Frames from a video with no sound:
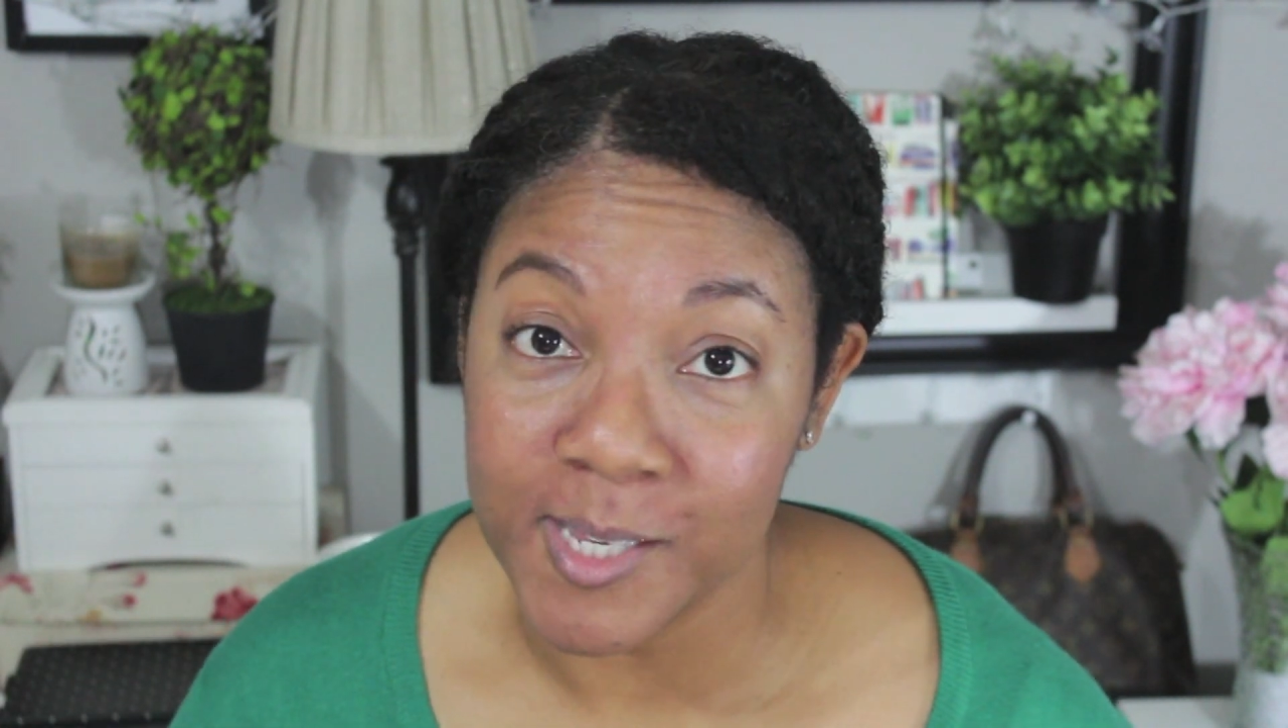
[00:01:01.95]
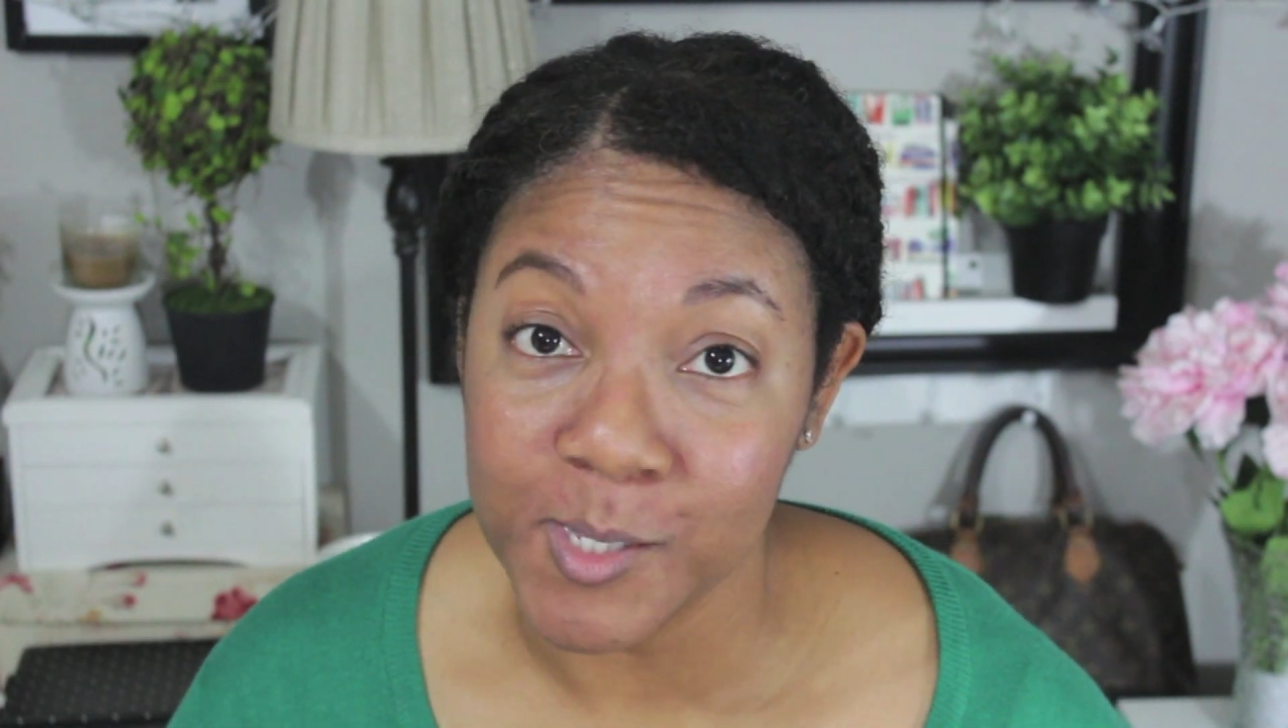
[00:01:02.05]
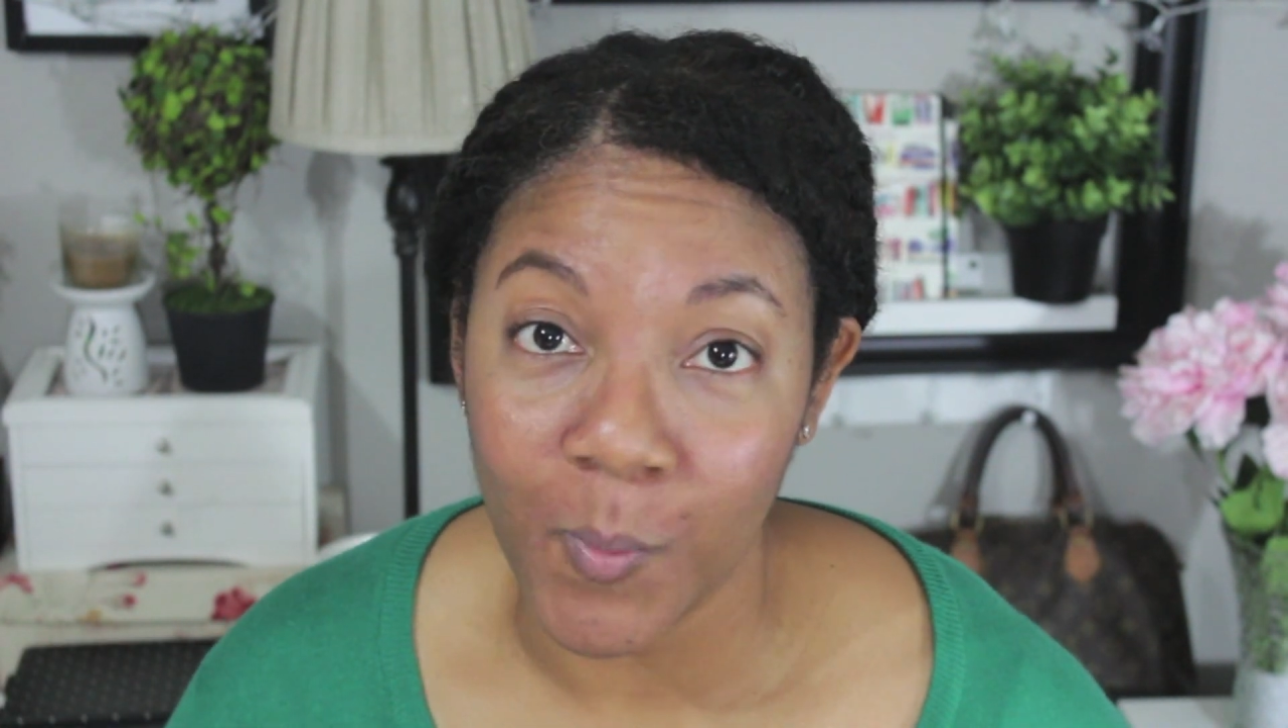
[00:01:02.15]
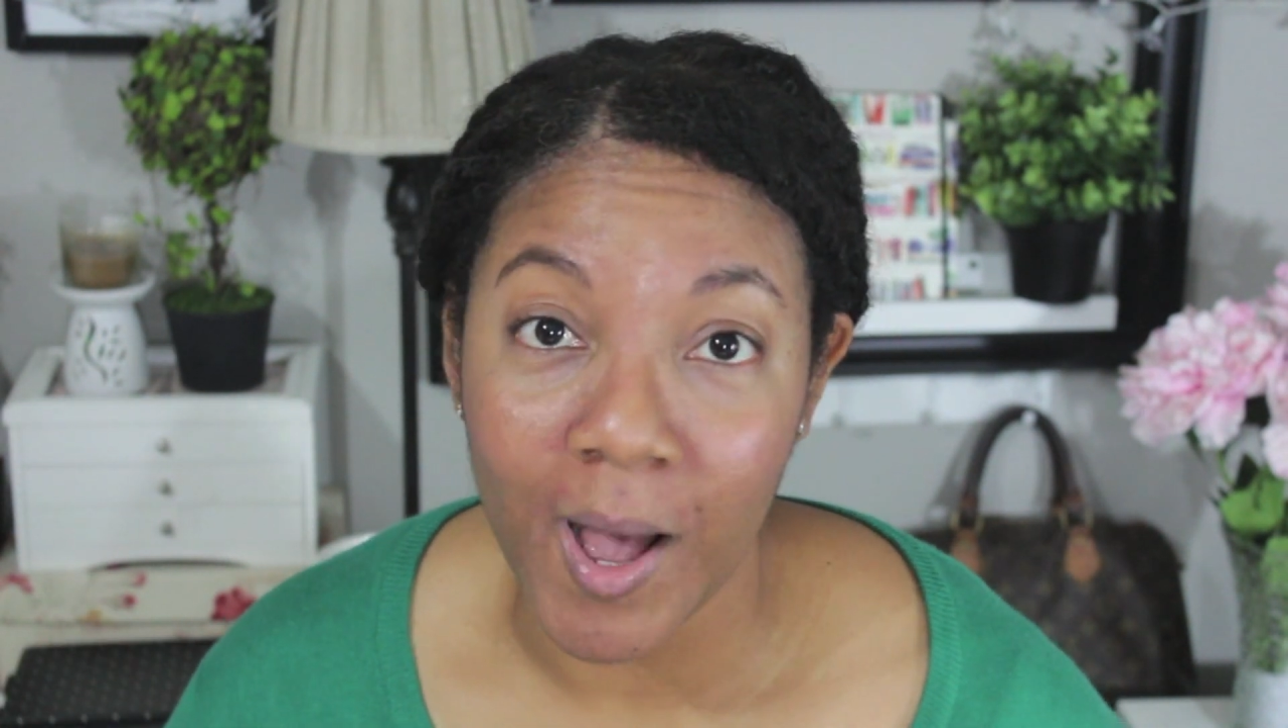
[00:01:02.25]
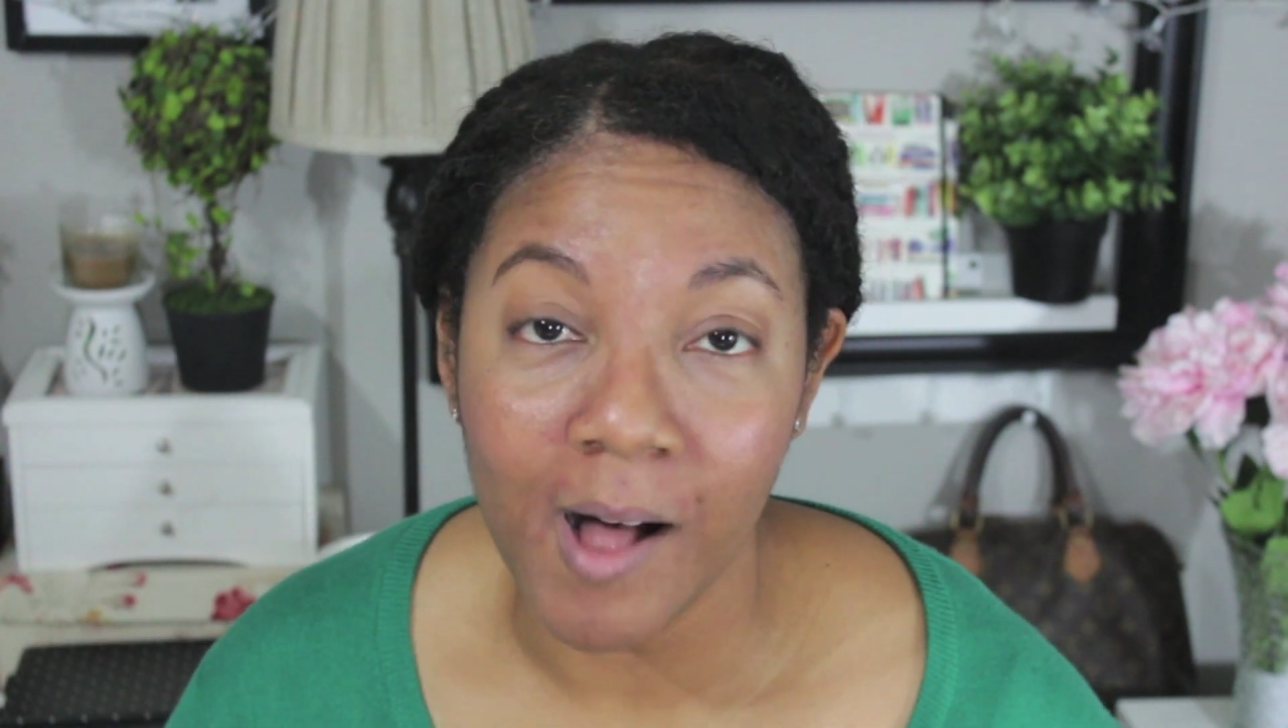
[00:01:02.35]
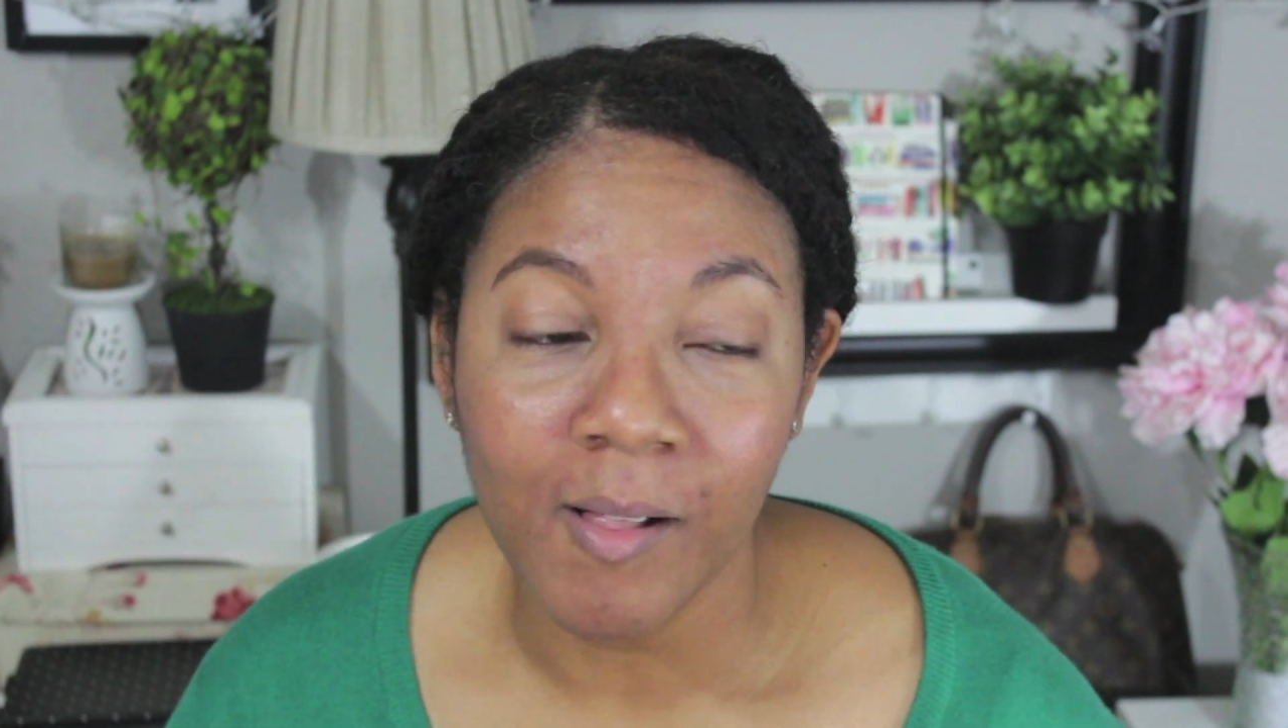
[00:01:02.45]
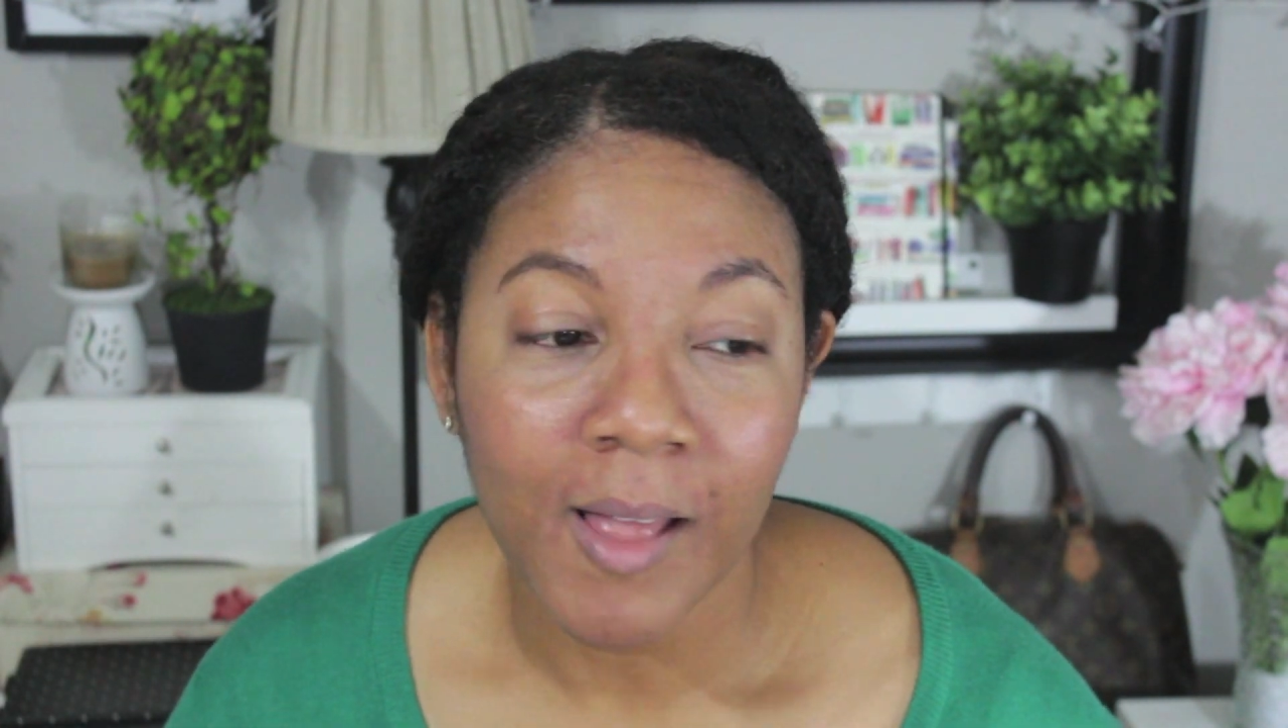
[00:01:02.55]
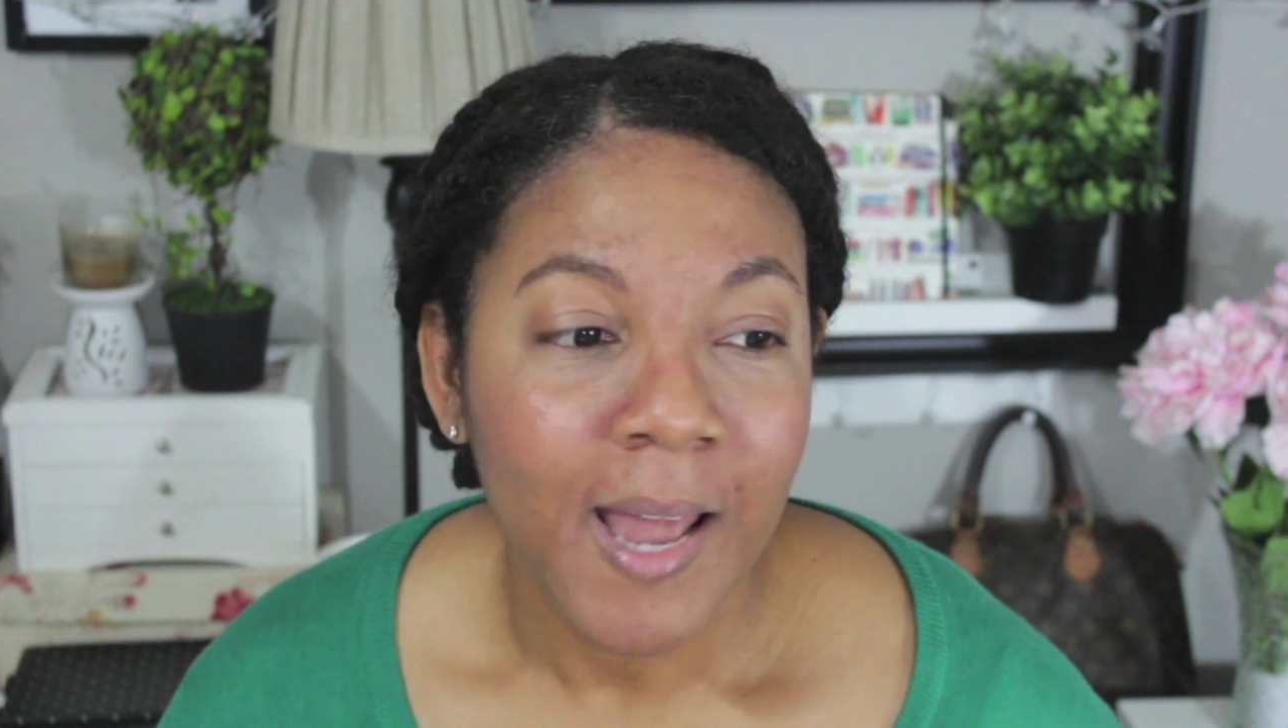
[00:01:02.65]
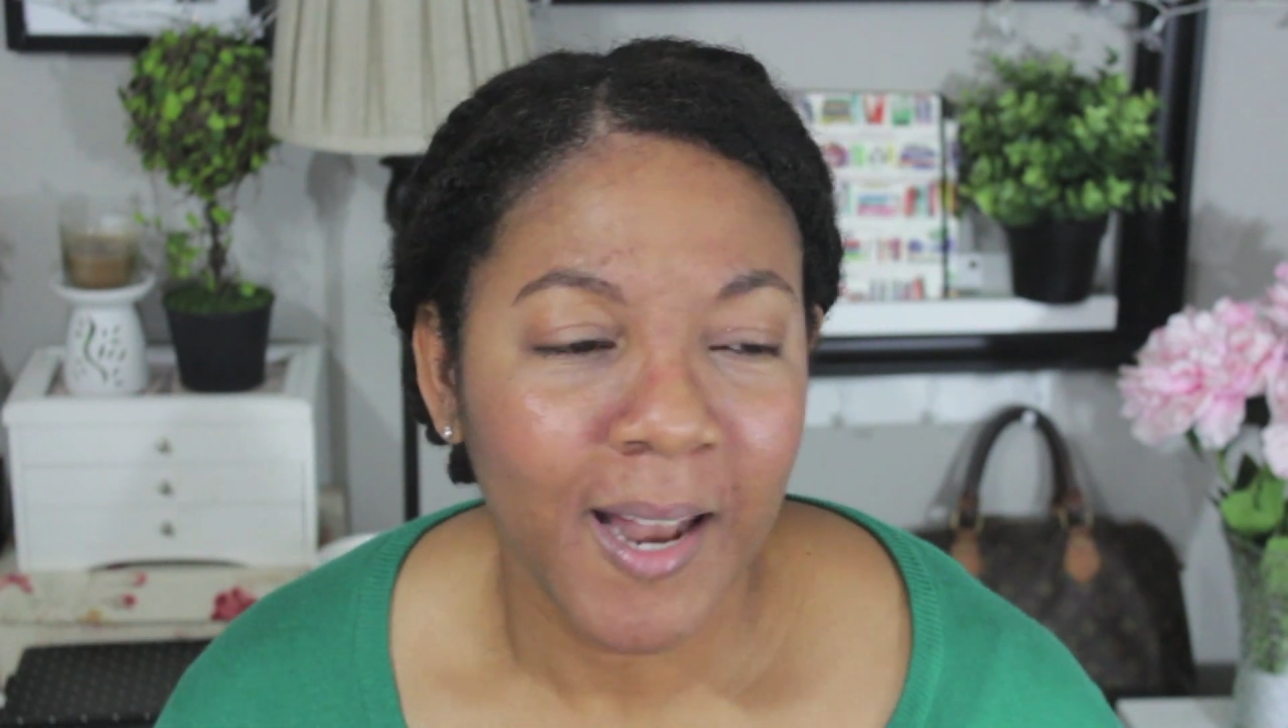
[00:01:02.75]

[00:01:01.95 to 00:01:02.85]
as well.